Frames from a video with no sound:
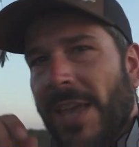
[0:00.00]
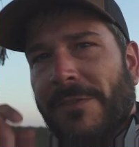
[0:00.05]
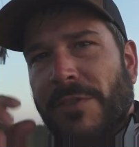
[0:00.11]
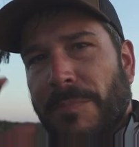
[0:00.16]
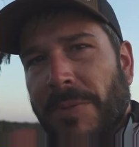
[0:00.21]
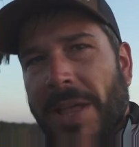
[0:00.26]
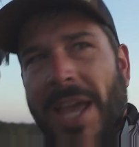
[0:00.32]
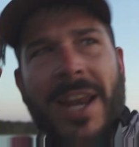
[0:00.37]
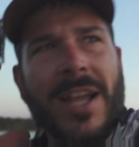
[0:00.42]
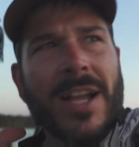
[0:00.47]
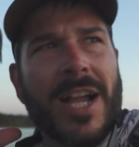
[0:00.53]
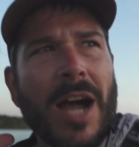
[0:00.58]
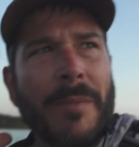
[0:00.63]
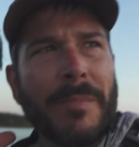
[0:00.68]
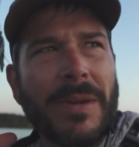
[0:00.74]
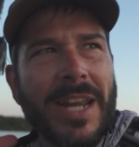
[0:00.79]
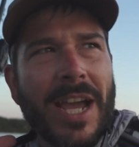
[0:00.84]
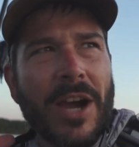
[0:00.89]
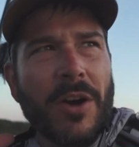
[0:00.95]
If you plan on
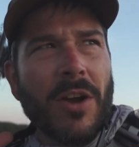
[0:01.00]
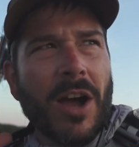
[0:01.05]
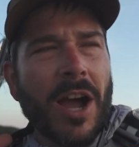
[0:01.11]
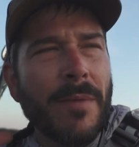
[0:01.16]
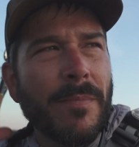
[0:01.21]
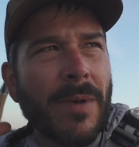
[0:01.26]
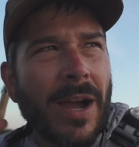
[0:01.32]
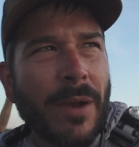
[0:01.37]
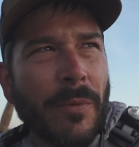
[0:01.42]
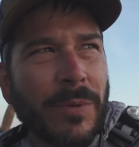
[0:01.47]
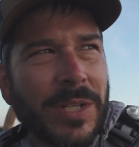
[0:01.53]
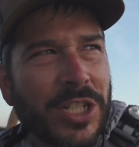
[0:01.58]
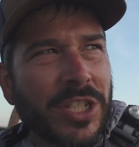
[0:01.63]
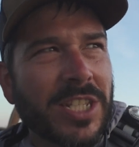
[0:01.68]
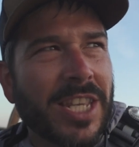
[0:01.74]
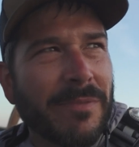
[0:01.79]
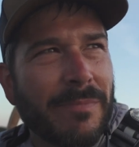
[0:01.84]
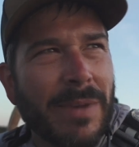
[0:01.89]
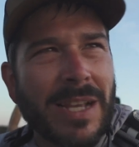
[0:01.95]
coming out, I, I would
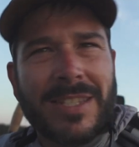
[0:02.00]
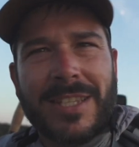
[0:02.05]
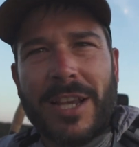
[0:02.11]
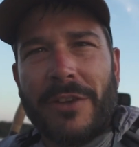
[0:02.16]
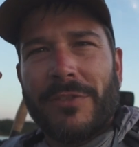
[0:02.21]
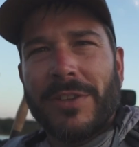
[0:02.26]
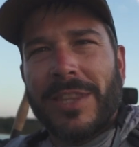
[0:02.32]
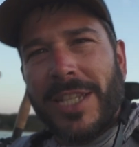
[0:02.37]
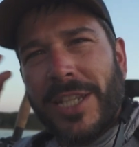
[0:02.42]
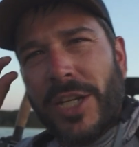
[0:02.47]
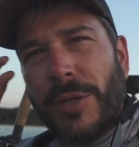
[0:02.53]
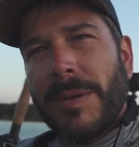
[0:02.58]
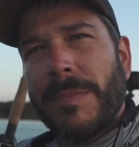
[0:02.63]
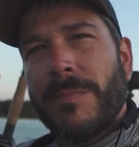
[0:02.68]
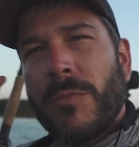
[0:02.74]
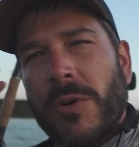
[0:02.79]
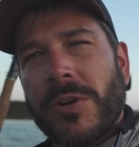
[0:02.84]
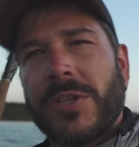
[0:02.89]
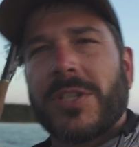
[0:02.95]
just give myself a little bit
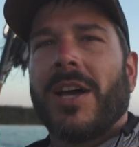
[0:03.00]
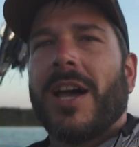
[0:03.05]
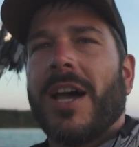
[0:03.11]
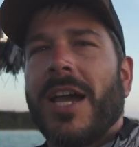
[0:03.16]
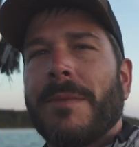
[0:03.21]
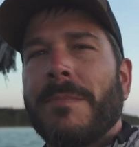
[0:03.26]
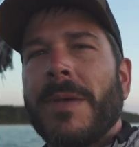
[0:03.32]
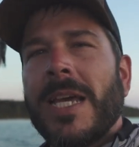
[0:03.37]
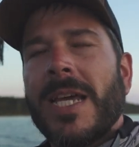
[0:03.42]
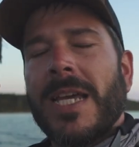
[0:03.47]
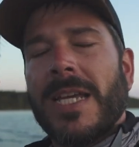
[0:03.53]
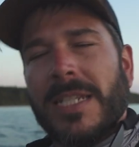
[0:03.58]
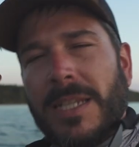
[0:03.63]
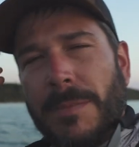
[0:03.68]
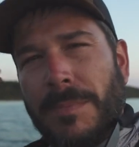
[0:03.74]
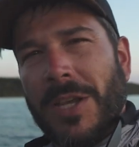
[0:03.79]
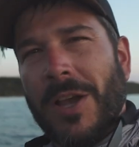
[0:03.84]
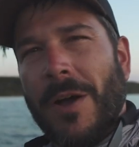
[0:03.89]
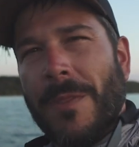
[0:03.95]
more time
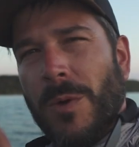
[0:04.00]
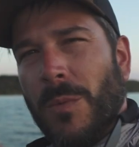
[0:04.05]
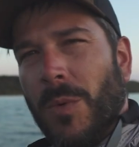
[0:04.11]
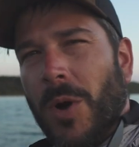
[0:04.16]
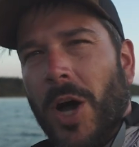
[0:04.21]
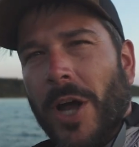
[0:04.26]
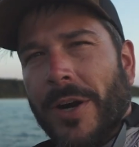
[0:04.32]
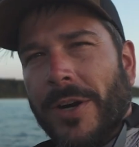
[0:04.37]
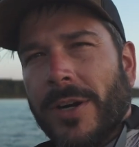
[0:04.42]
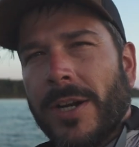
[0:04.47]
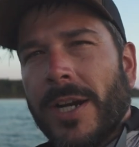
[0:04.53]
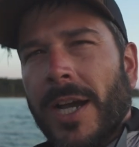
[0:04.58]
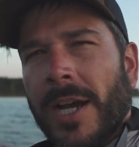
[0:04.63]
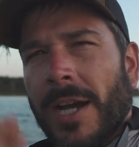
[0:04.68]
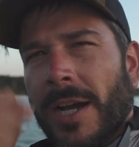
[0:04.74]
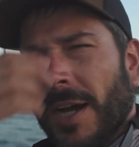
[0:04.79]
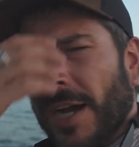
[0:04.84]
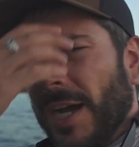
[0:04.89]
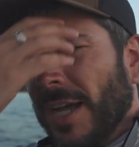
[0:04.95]
to be on the water,
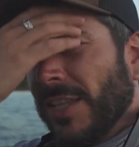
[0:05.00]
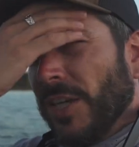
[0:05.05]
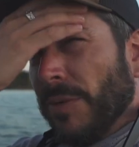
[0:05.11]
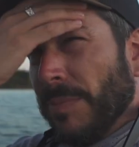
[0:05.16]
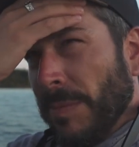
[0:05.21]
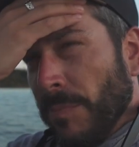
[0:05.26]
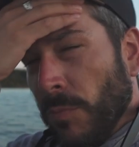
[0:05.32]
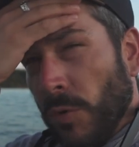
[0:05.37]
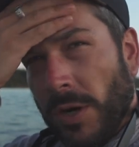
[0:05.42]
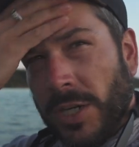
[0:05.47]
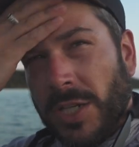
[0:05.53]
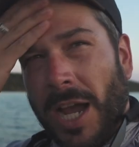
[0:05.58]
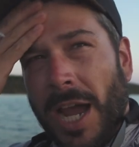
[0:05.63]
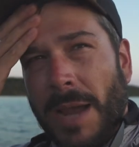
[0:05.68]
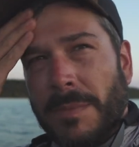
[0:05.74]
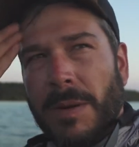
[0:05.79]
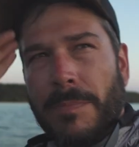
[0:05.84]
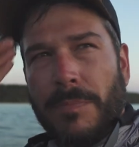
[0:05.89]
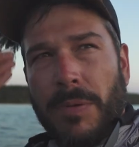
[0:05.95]
a little bit more
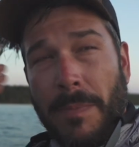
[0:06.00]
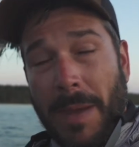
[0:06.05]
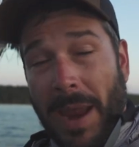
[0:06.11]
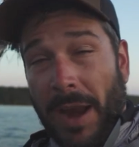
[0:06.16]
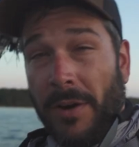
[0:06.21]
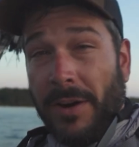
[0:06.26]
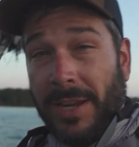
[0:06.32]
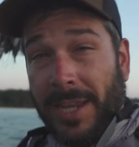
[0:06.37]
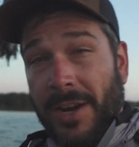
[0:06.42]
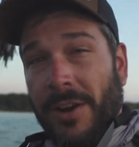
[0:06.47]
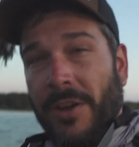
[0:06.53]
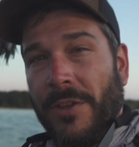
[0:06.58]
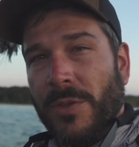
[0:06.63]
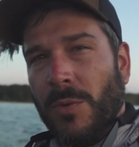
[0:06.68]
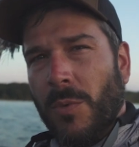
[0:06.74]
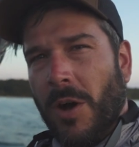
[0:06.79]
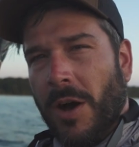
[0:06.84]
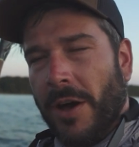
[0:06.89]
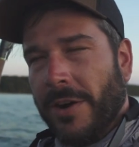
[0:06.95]
time to prepare to get on
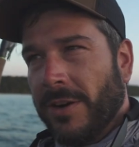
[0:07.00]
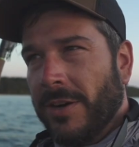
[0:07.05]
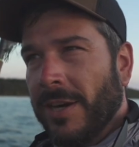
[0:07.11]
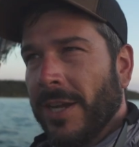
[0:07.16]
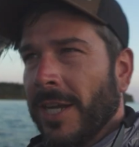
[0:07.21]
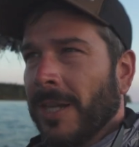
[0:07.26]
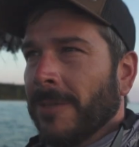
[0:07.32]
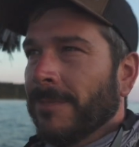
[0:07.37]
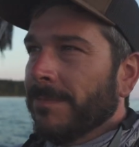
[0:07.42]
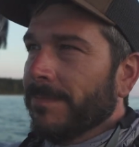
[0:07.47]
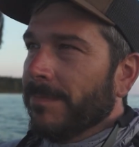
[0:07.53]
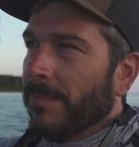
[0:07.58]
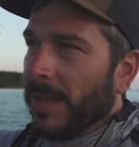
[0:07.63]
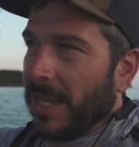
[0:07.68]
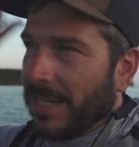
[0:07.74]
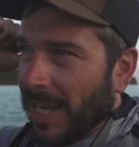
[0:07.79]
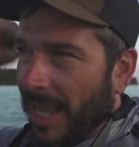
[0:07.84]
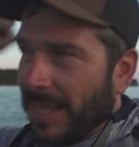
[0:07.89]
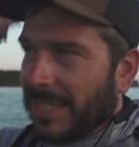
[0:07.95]
the water
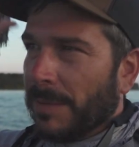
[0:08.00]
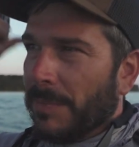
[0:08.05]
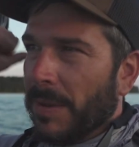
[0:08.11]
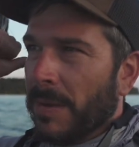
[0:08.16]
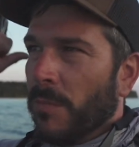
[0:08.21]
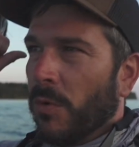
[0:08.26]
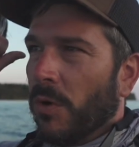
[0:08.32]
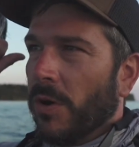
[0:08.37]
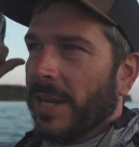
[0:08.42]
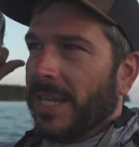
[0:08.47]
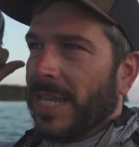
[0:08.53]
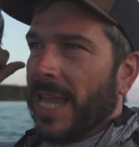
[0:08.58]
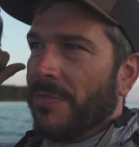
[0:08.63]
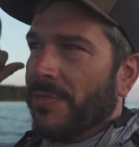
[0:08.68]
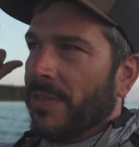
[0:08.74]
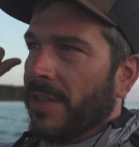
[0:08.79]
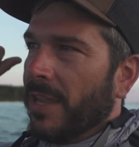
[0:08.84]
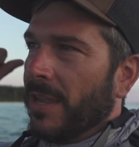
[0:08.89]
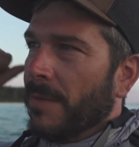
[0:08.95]
it takes a bit more to
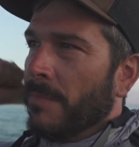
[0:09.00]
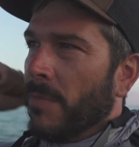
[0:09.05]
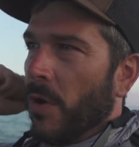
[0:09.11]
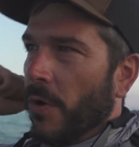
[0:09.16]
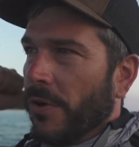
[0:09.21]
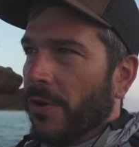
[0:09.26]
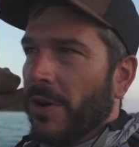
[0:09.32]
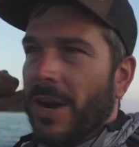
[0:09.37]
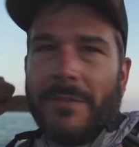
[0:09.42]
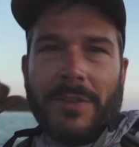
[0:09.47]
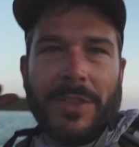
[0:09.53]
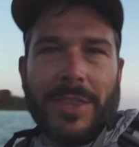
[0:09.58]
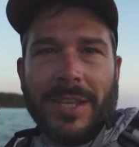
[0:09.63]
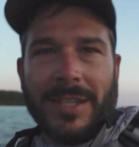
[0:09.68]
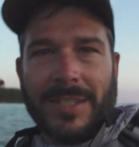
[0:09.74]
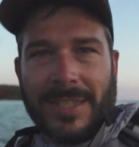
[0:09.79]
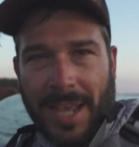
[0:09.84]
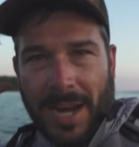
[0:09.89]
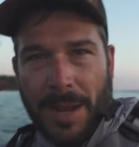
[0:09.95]
get the motor and
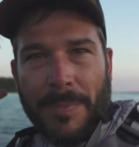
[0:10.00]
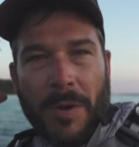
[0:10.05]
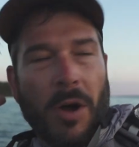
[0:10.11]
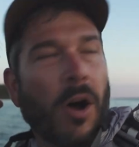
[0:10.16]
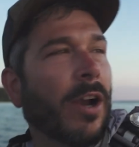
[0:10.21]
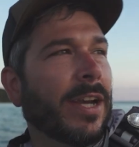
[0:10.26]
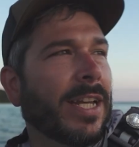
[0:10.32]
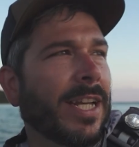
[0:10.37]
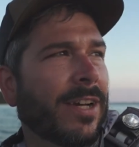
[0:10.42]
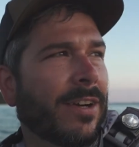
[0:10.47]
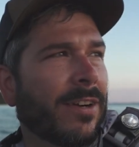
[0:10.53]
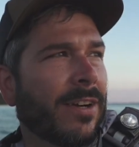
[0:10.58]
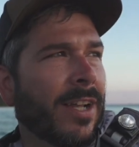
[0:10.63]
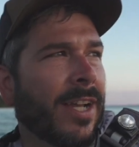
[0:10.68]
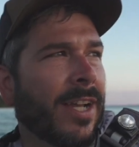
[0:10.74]
everything set up on here,